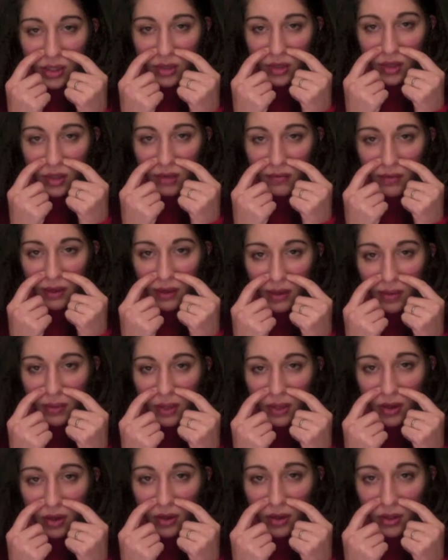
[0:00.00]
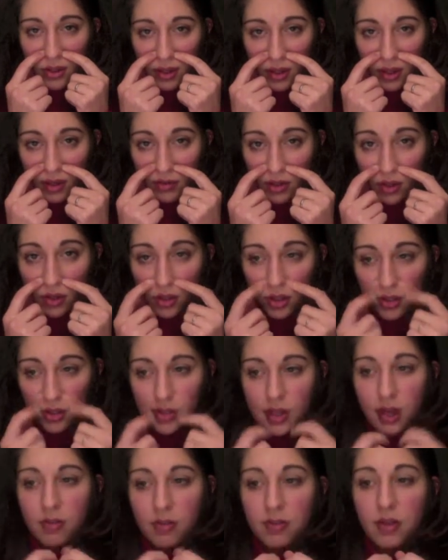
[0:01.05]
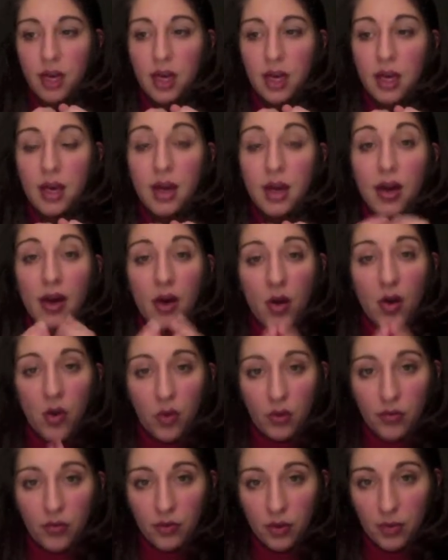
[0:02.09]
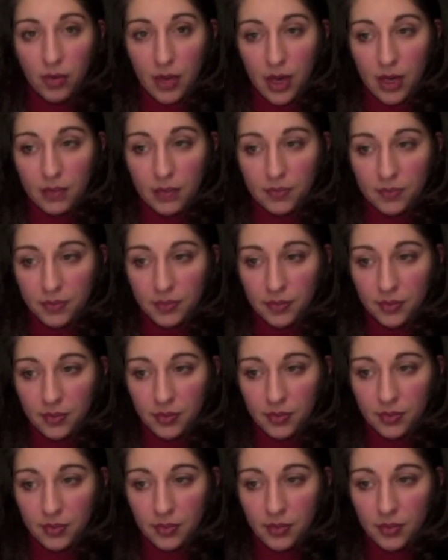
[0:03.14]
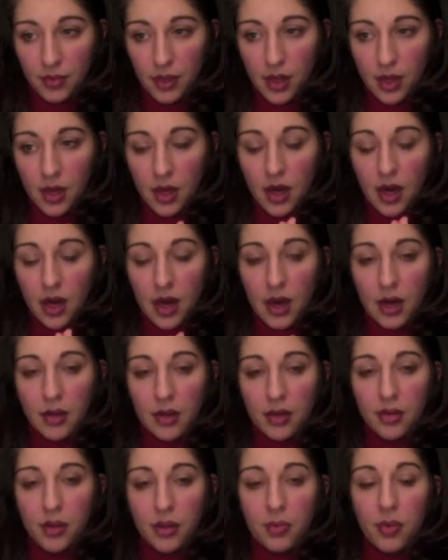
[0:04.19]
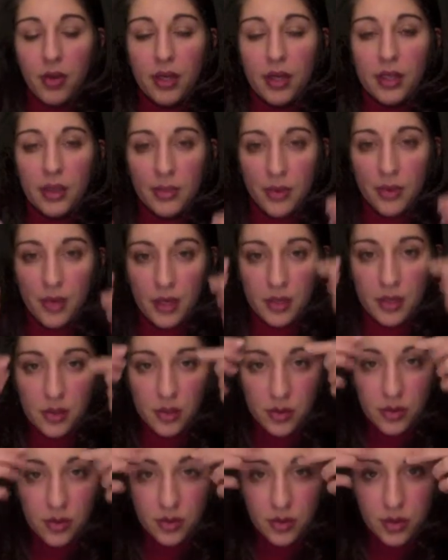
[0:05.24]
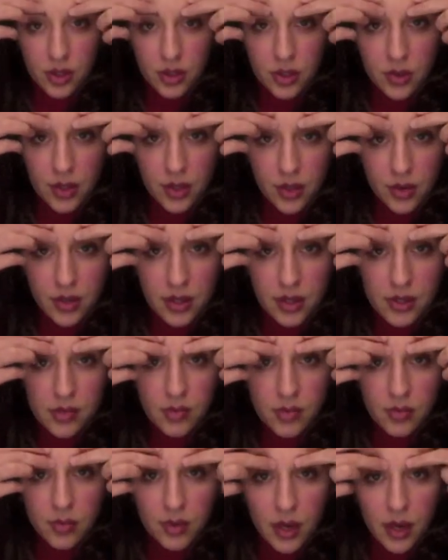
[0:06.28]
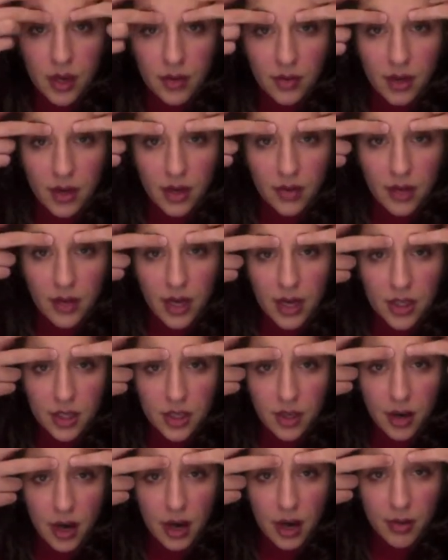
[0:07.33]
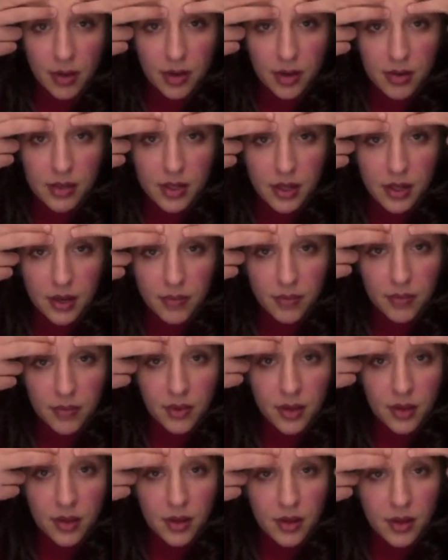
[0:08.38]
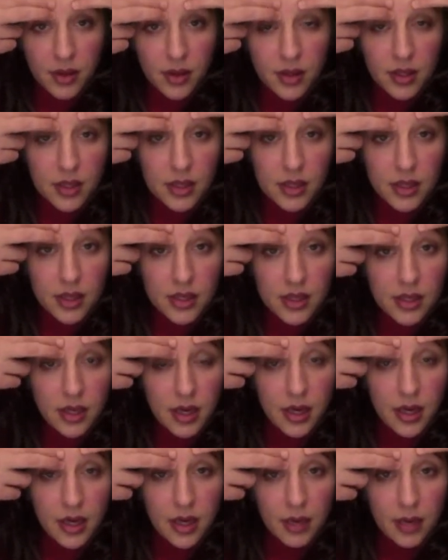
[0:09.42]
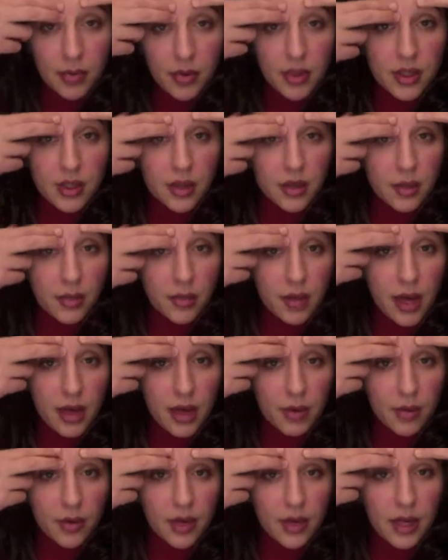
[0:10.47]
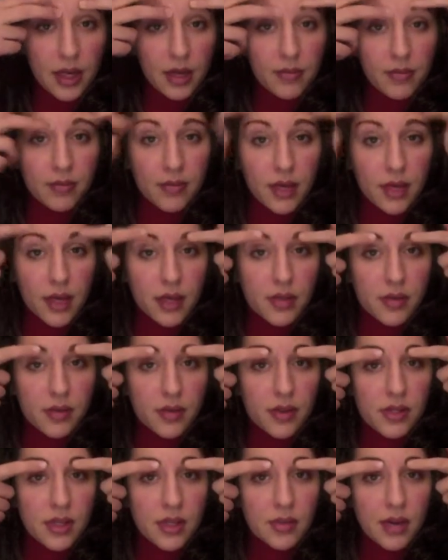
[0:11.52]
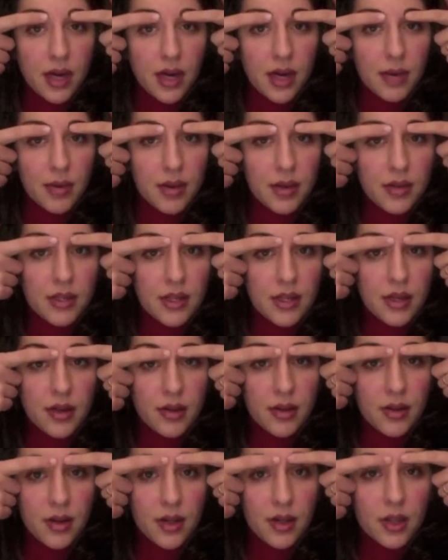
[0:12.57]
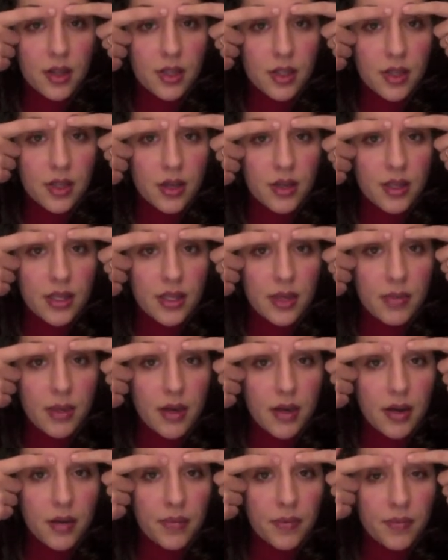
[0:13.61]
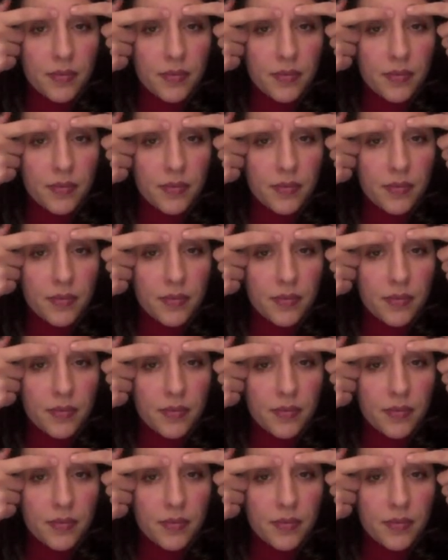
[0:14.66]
that you feel it, but not enough to hurt yourself, okay? Hold for a minute. The third point I'm going to show you is kind of right on the edge of your eyebrows here. This is a point on the bladder meridian. Okay, so if you see my eyebrows here, just on the tip here,